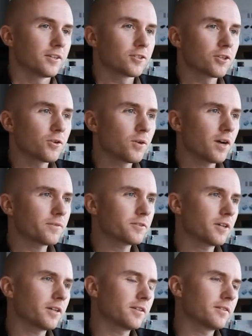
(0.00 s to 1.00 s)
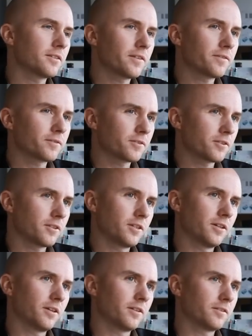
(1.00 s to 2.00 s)
So after I left
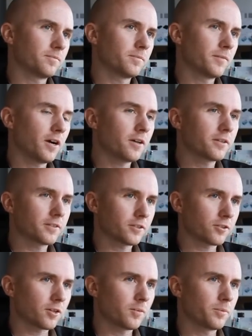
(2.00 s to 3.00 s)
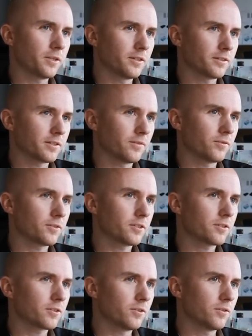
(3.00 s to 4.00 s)
the architecture company in San
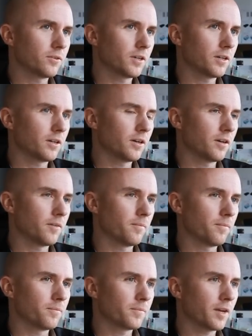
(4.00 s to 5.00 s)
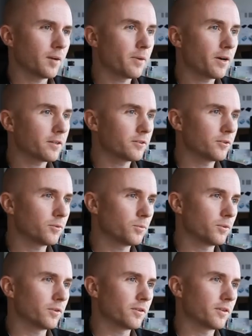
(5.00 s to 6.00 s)
Francisco, I partnered
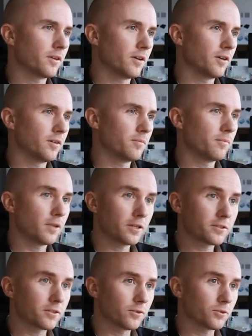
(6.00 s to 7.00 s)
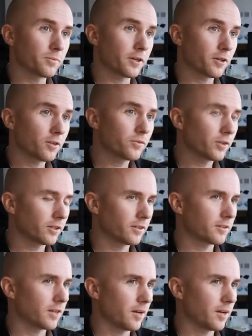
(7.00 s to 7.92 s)
with Melissa, who was my girlfriend at the